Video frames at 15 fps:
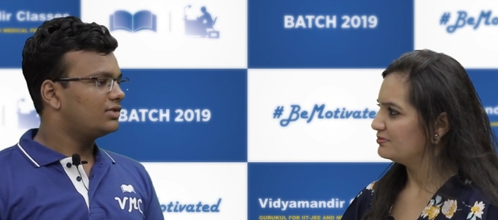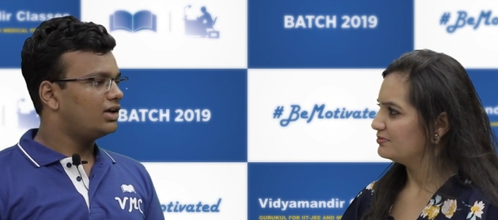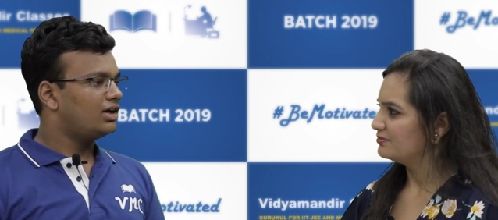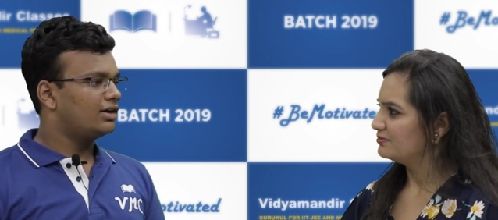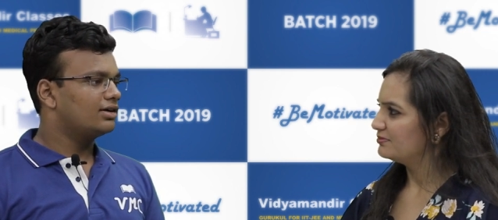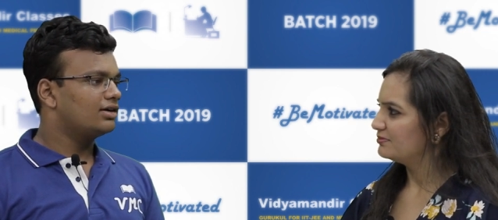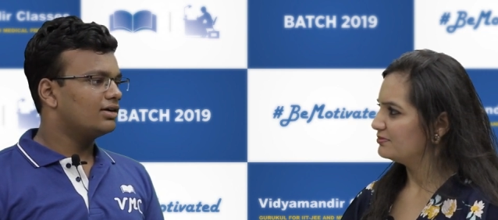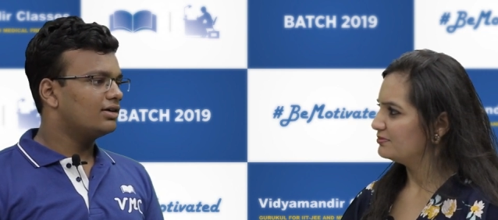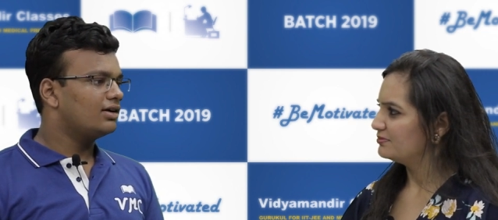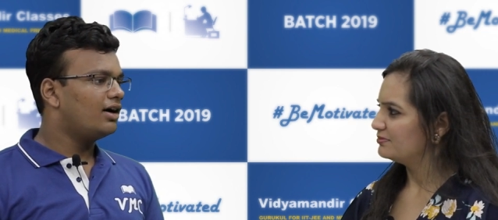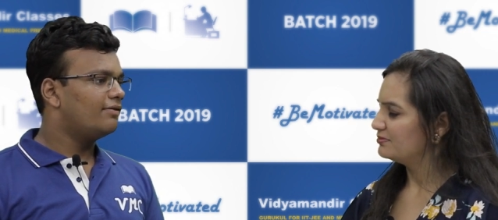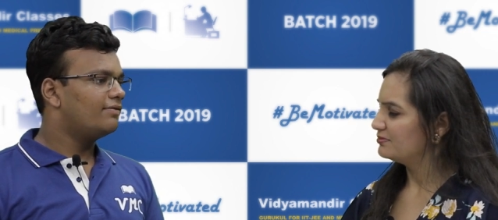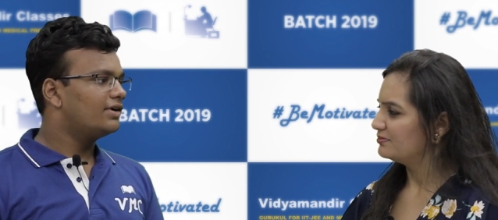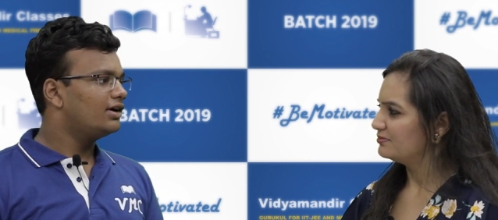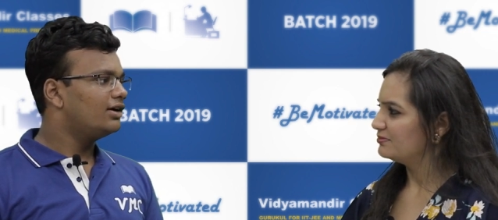Speaker 1: like
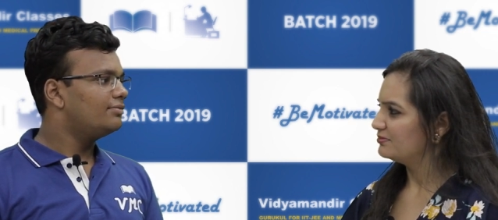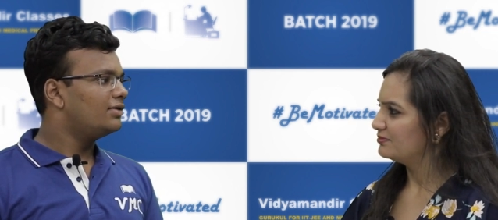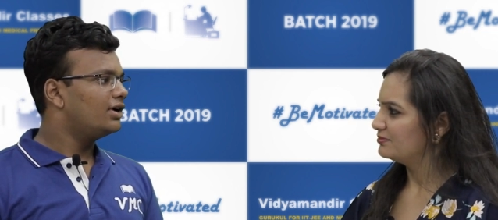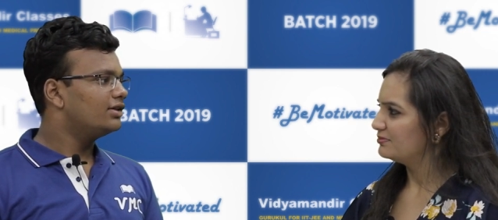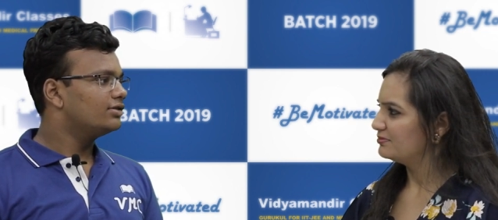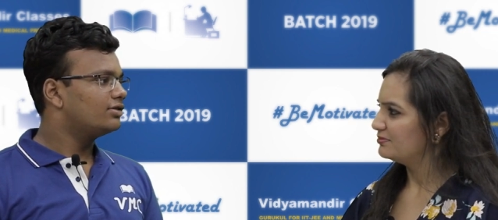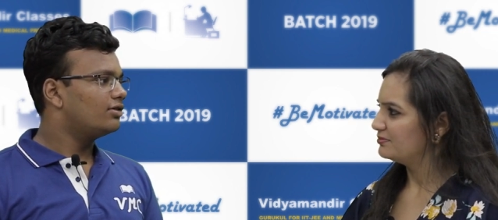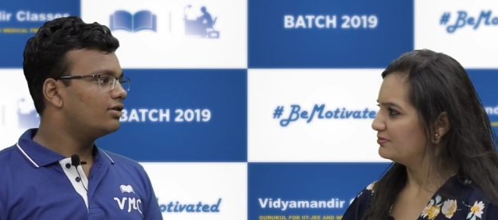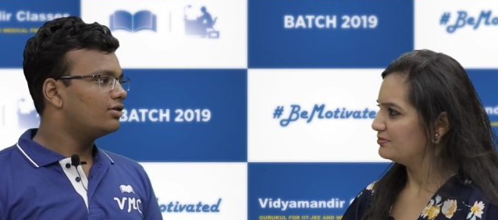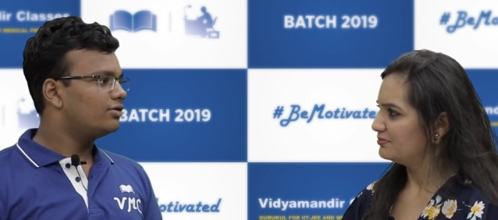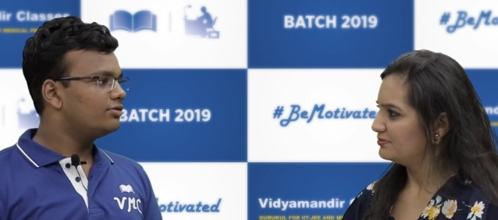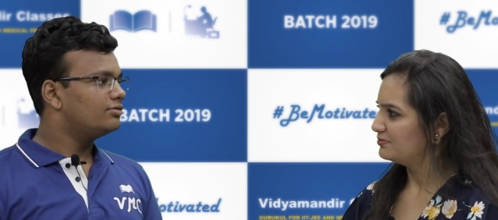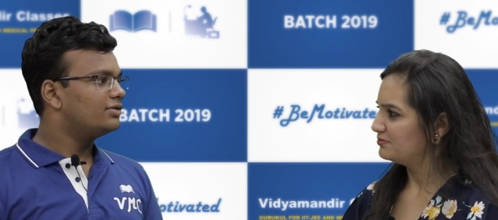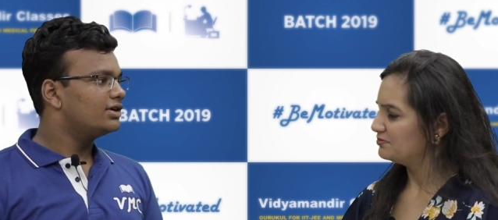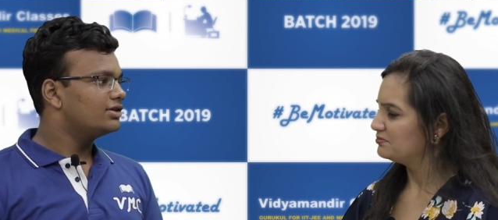after a month or
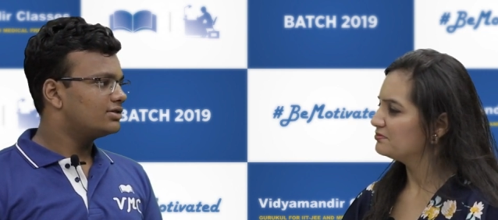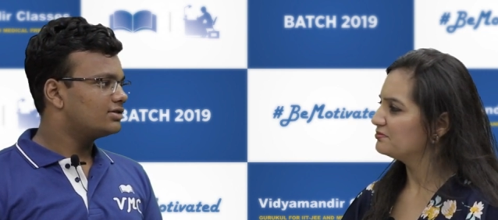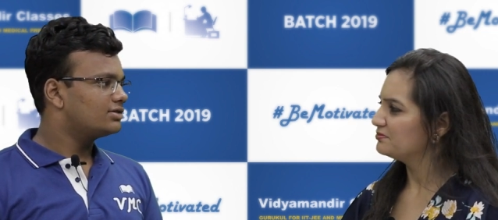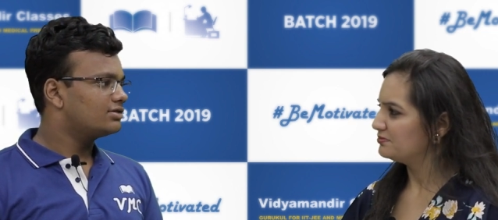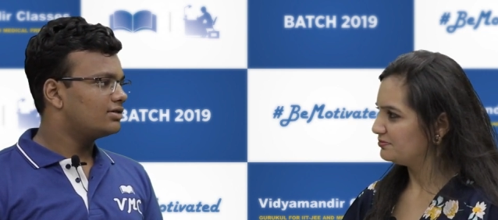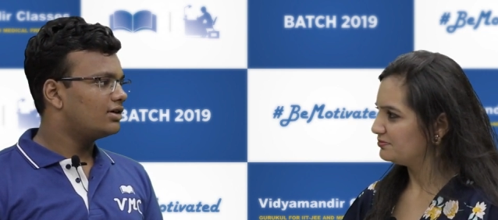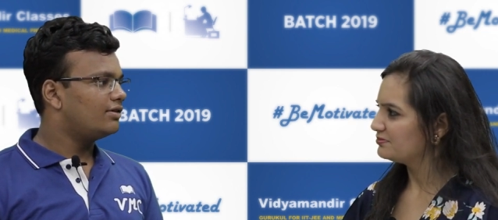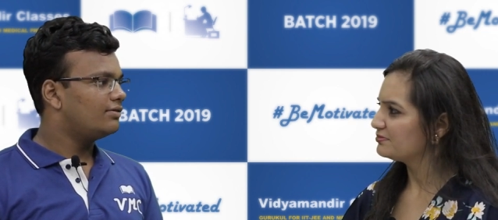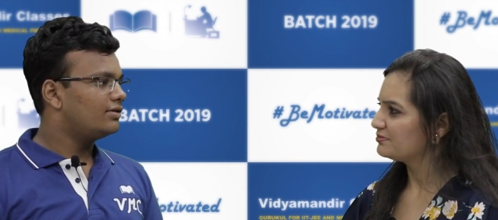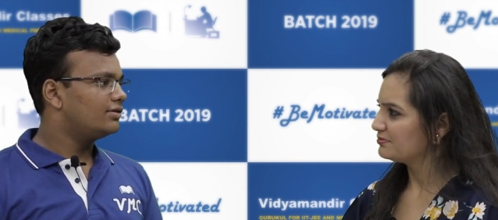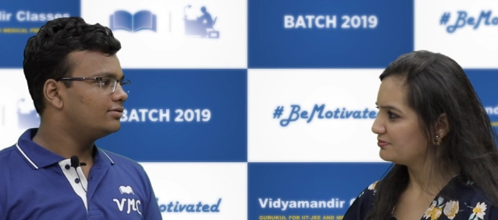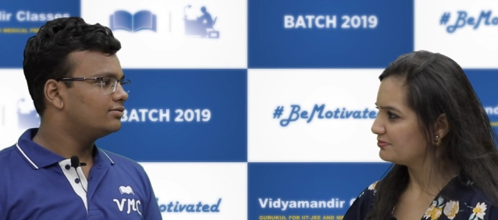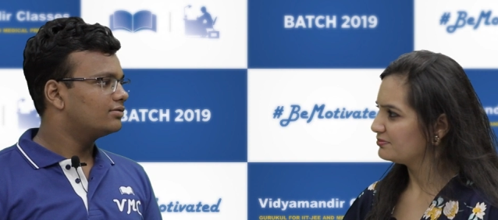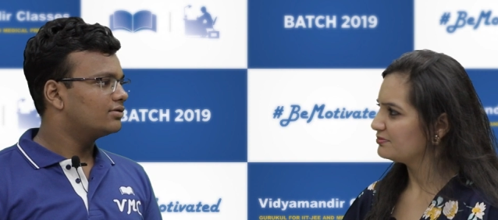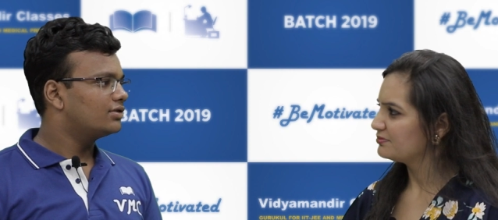two months after
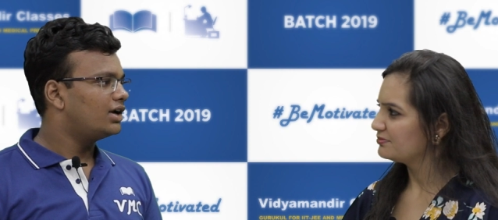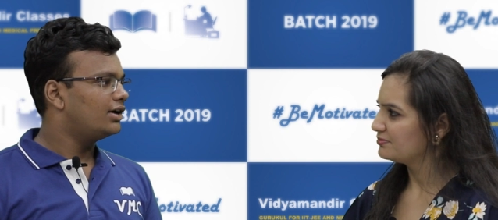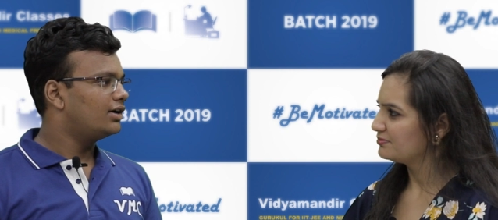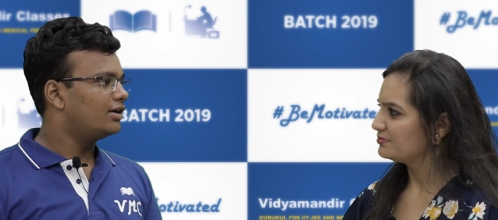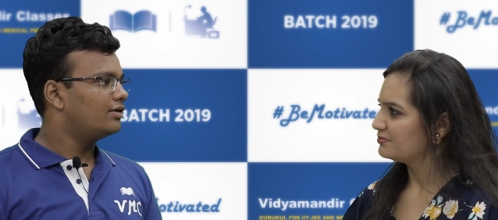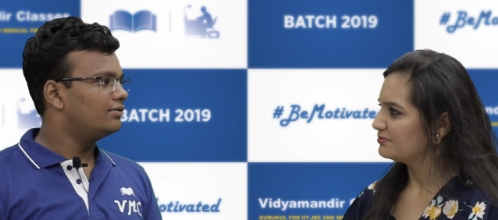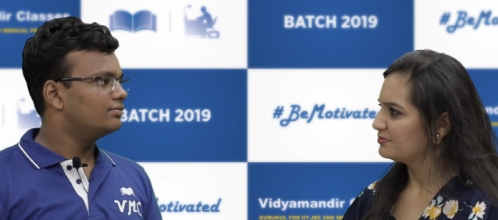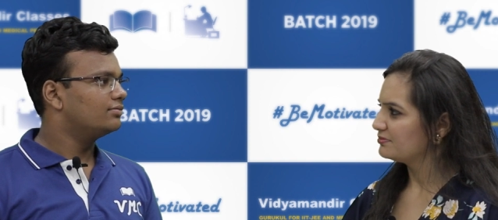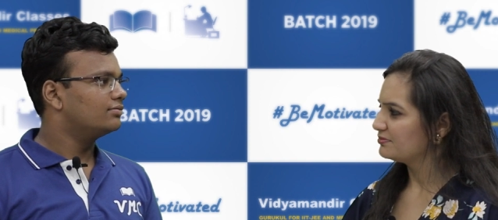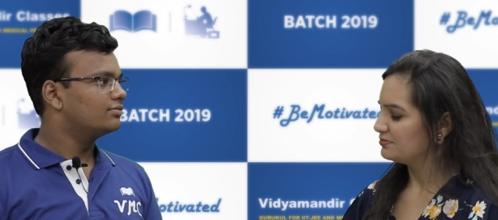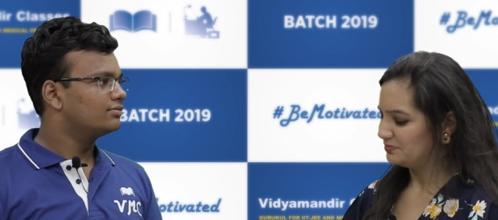that time.